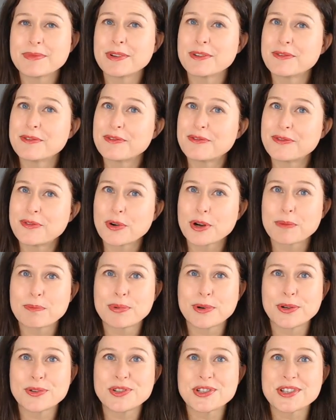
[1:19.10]
4
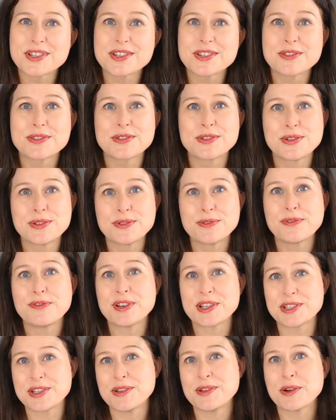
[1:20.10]
approaches to
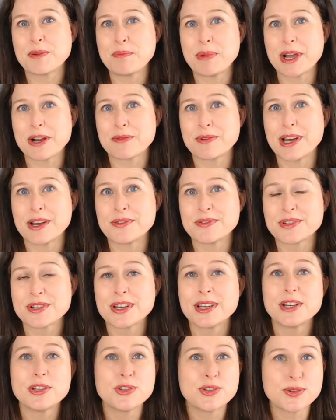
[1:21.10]
fixing your background.
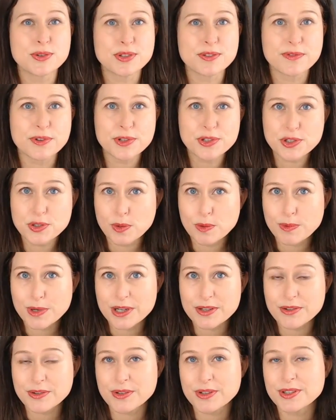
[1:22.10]
Choose a virtual
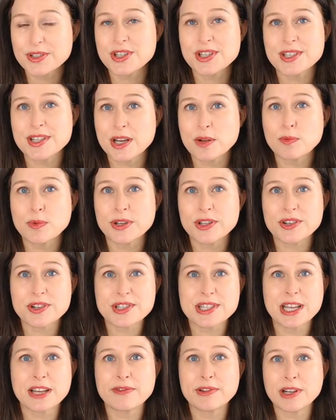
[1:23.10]
one or design one
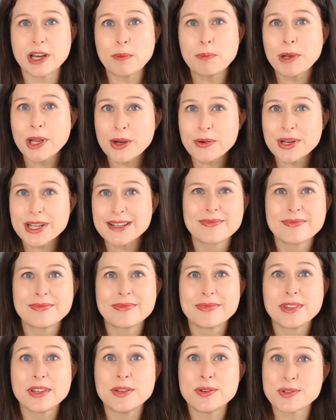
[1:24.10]
yourself and upload it.
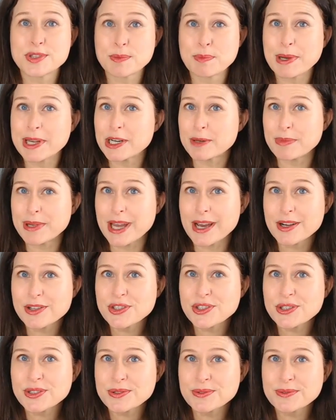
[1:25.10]
Use a banner
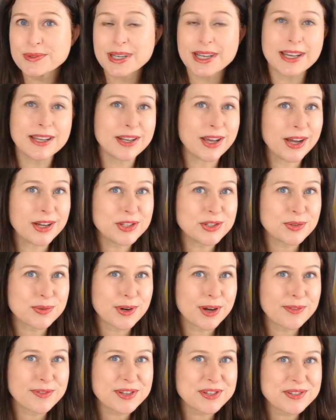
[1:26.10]
behind you and hide your
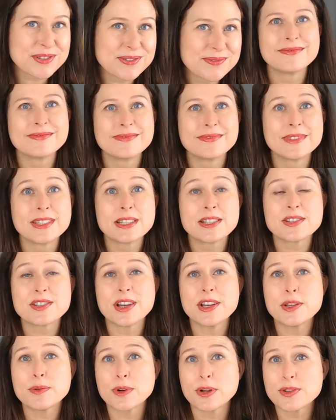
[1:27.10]
office.
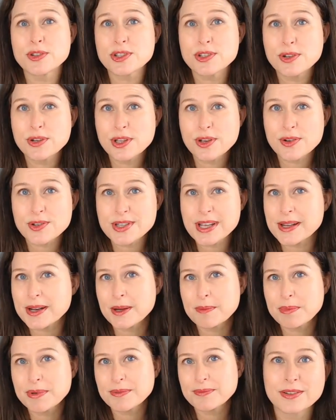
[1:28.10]
Design your own studio
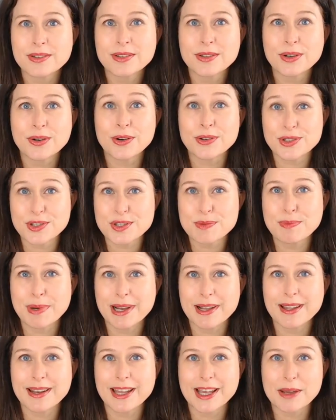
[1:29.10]
setup, or just
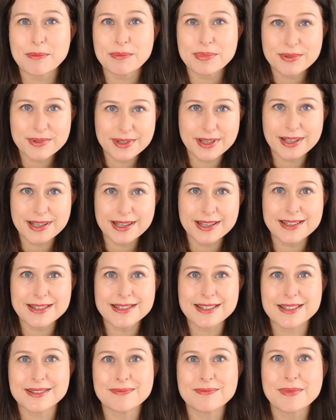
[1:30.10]
buy a lamp and
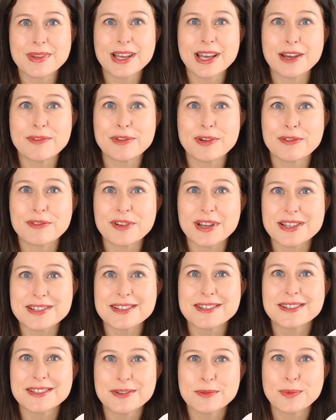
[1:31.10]
have your face
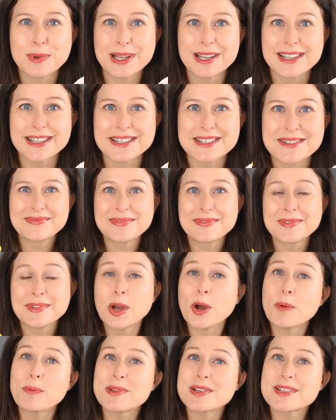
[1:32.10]
well lit.
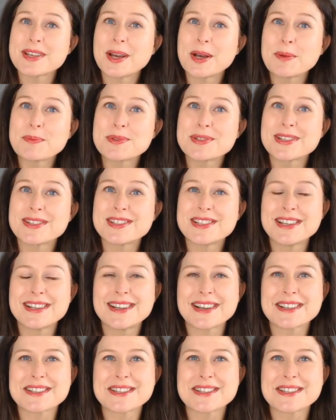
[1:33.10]
Hope this helps. See you next